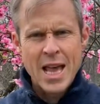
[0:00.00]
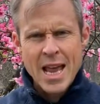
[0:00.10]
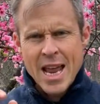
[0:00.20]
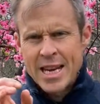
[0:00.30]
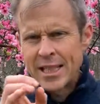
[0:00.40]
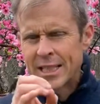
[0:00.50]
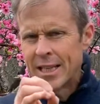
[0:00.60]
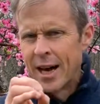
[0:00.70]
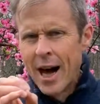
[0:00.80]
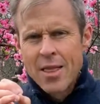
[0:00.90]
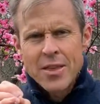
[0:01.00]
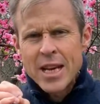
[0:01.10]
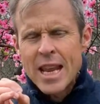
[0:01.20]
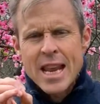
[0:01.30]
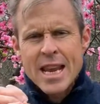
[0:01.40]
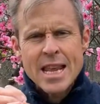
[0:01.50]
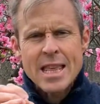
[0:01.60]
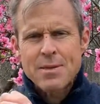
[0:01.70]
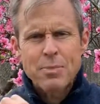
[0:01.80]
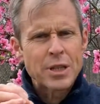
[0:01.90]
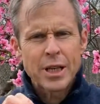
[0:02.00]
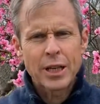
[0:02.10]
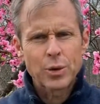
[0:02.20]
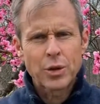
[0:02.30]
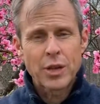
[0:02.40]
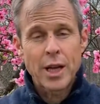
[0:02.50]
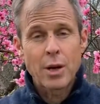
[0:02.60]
And it's not that any particular thing